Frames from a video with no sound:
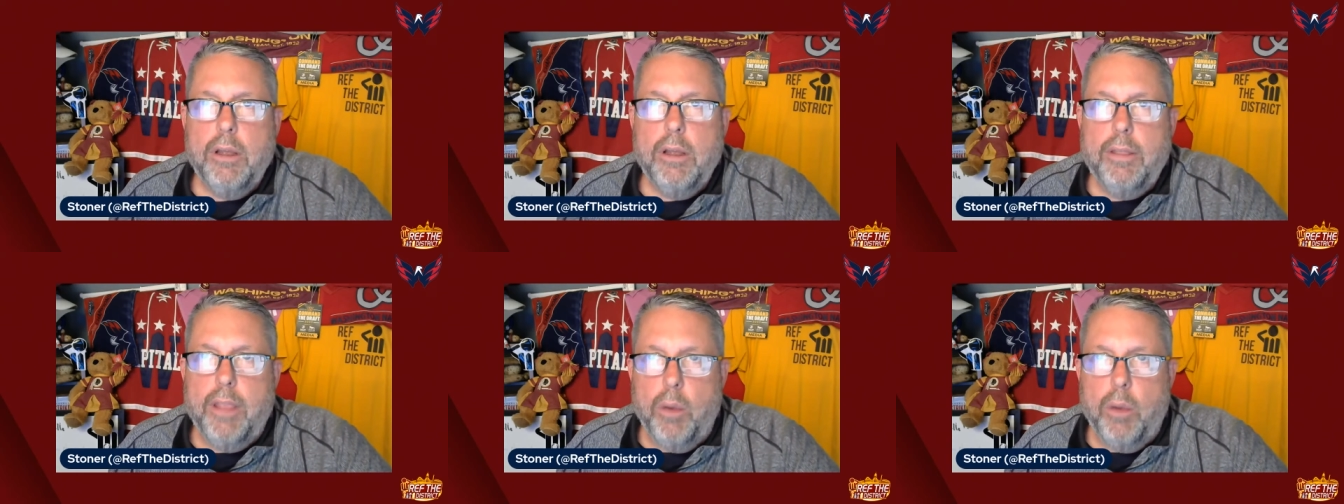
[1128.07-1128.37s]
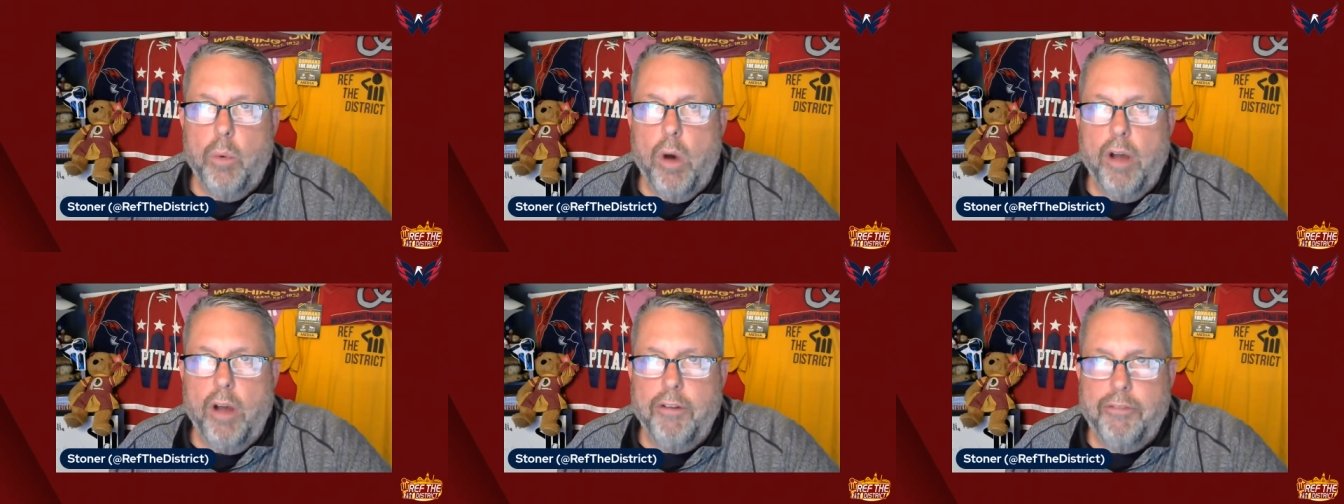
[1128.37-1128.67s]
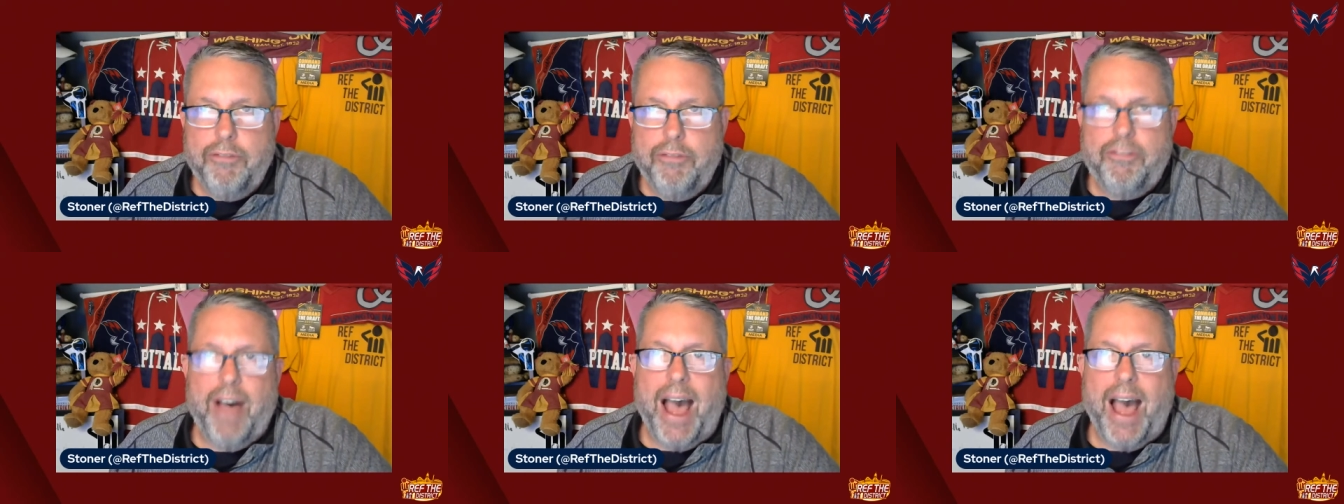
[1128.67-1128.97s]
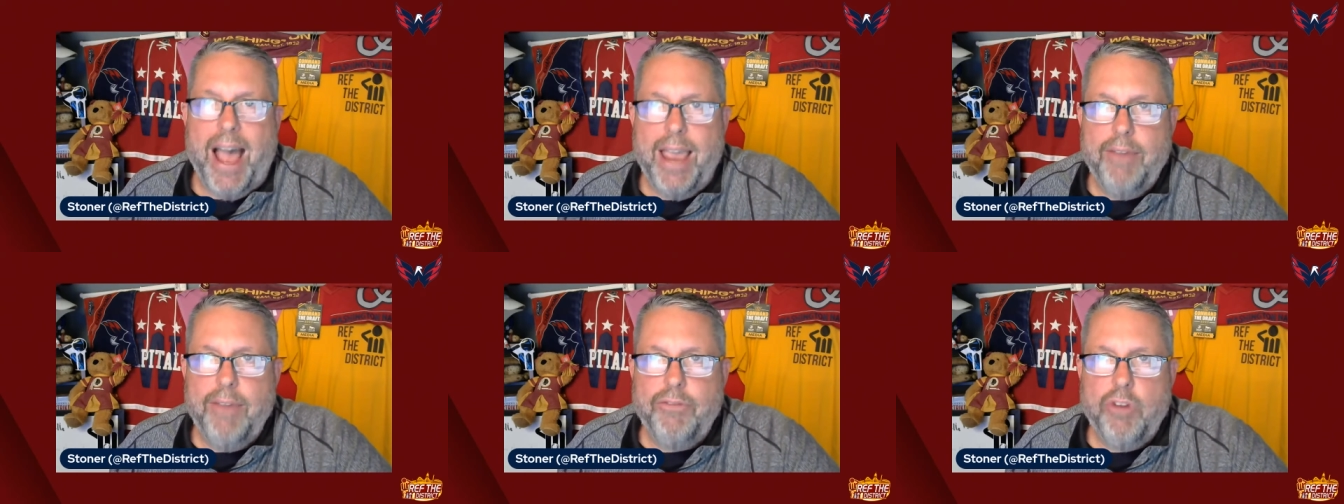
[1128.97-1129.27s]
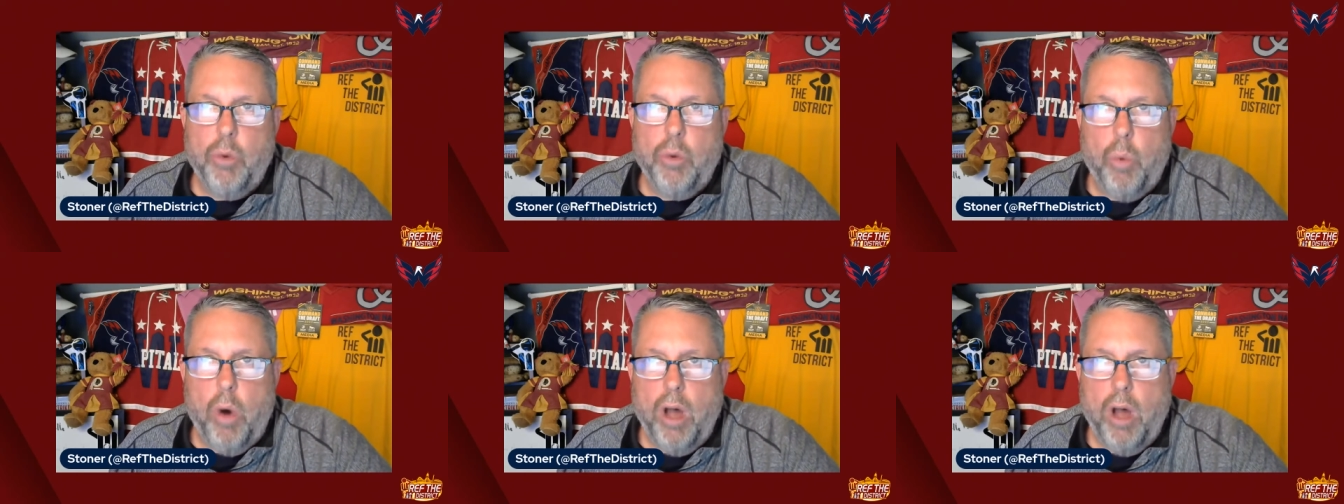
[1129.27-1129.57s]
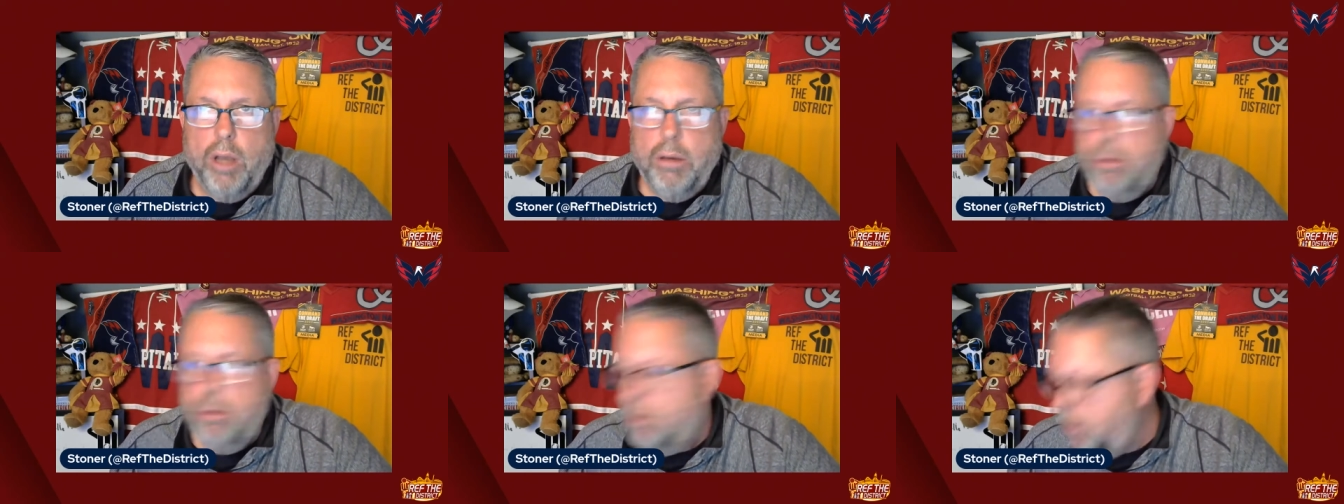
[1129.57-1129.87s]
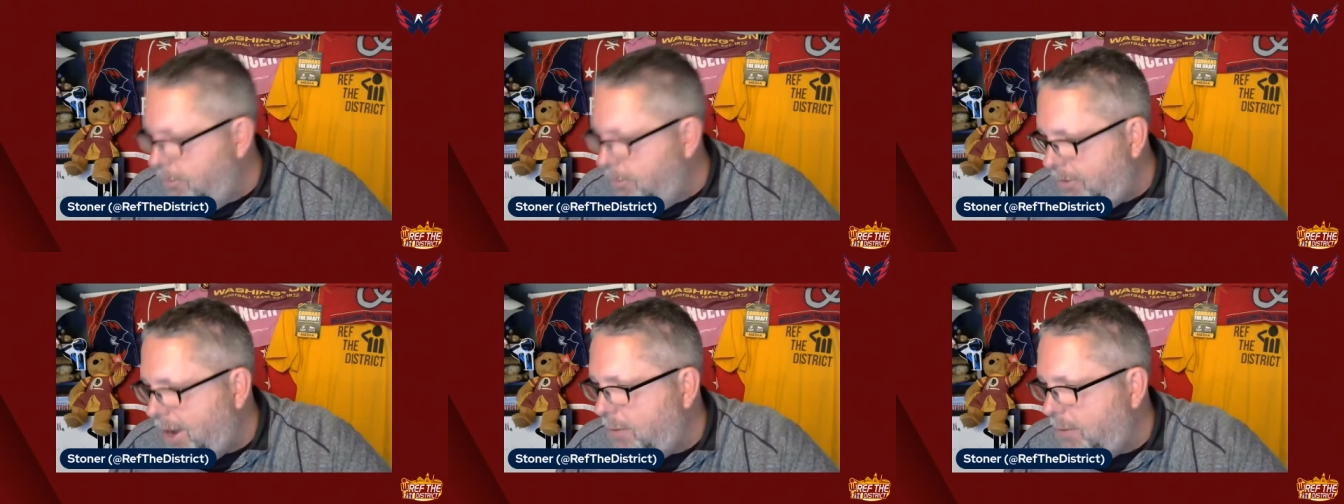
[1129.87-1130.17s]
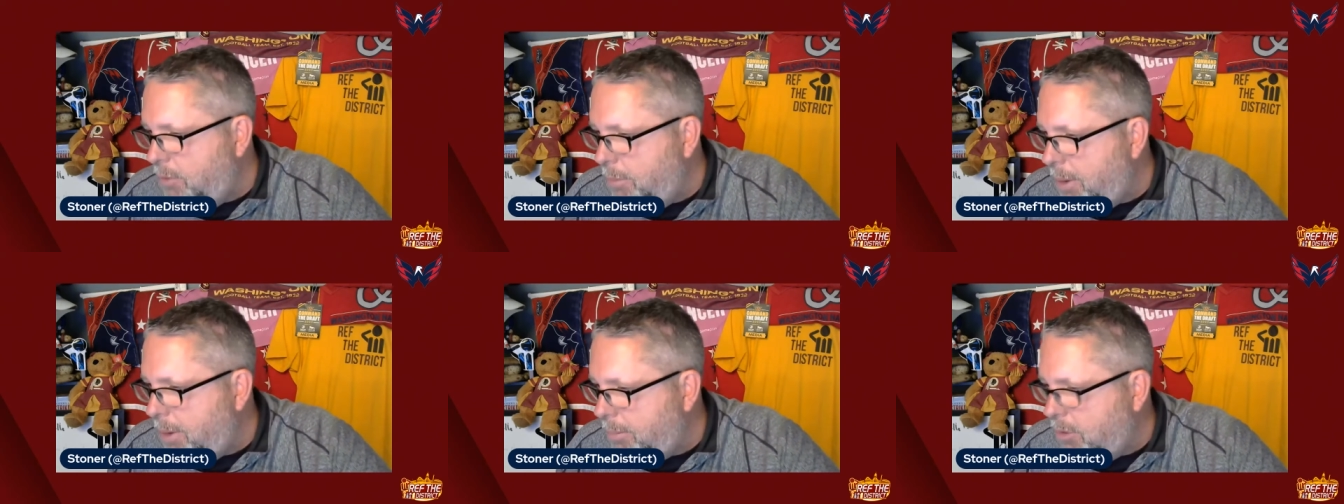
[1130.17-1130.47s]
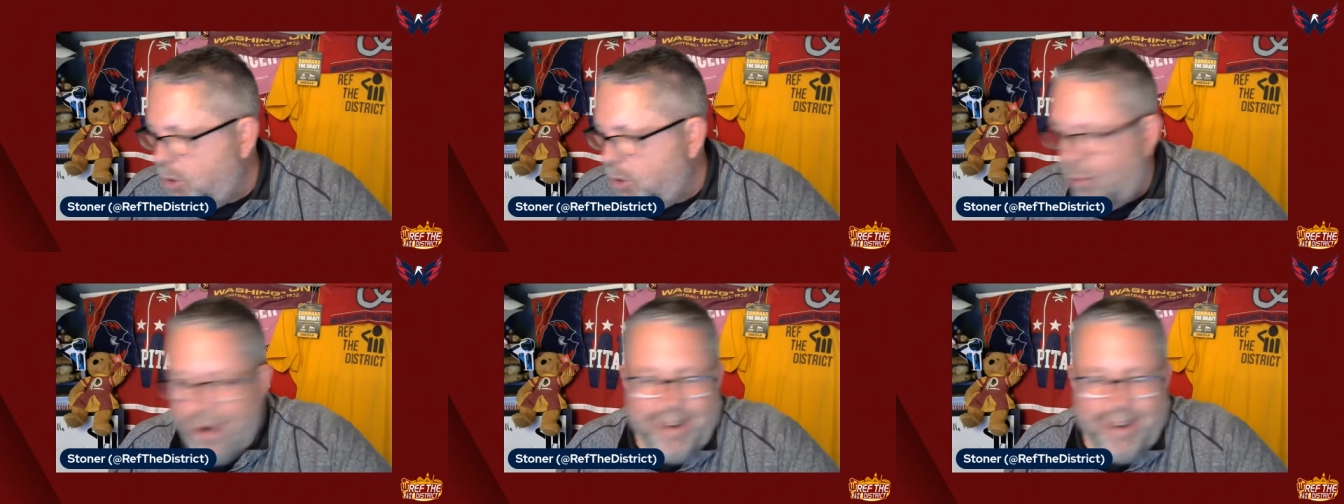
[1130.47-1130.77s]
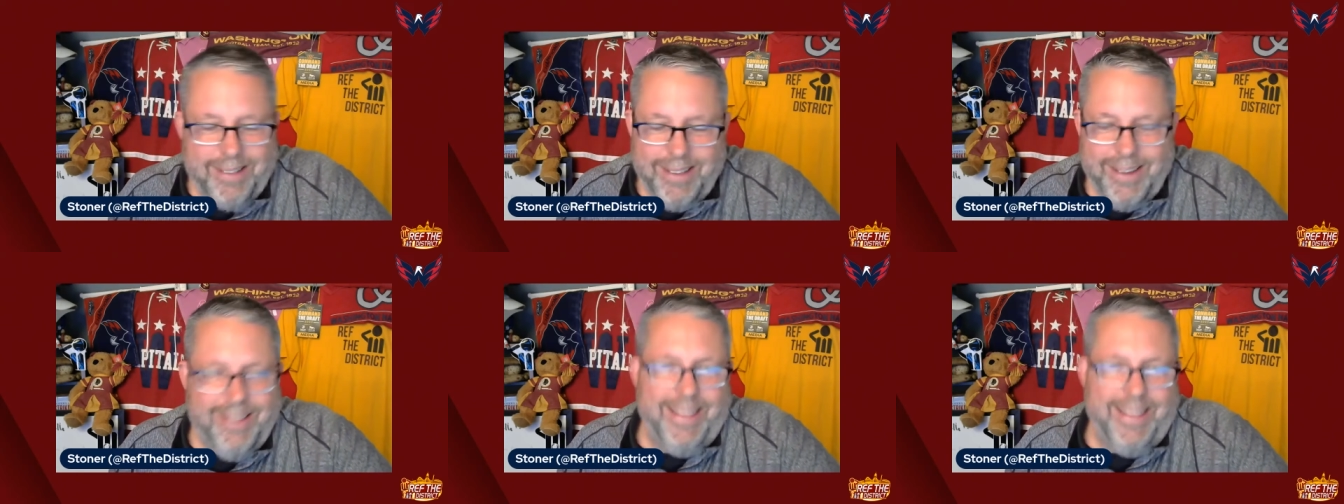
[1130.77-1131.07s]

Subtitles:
they won 5-1, if I remember correctly.